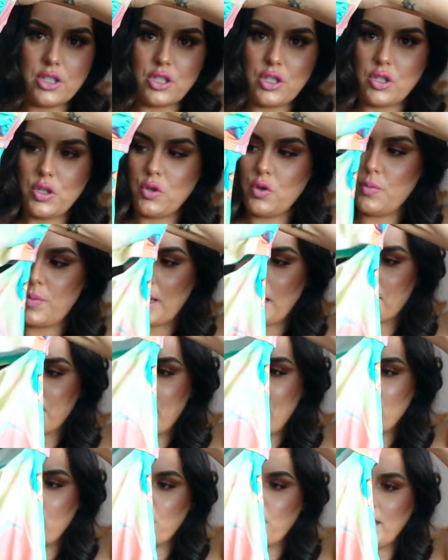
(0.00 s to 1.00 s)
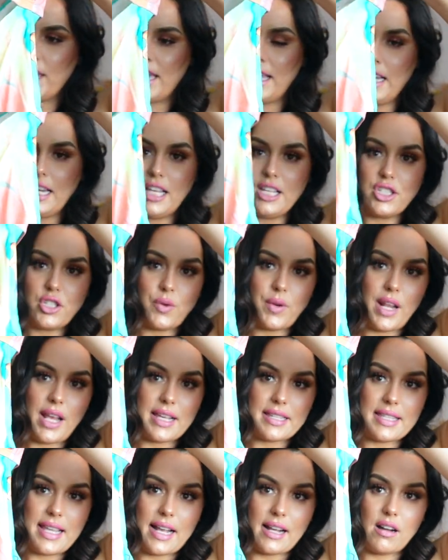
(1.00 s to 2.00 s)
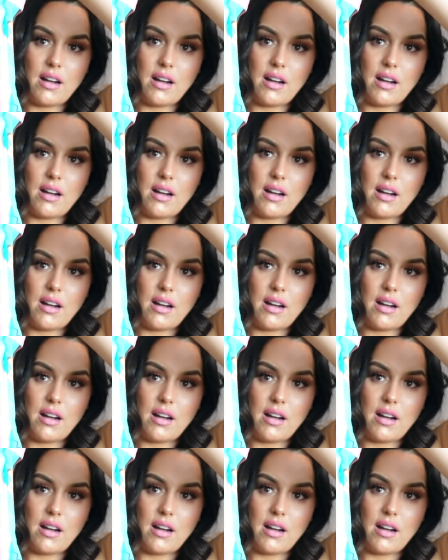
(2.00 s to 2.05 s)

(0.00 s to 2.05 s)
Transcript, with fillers: tube like a monokini so it has that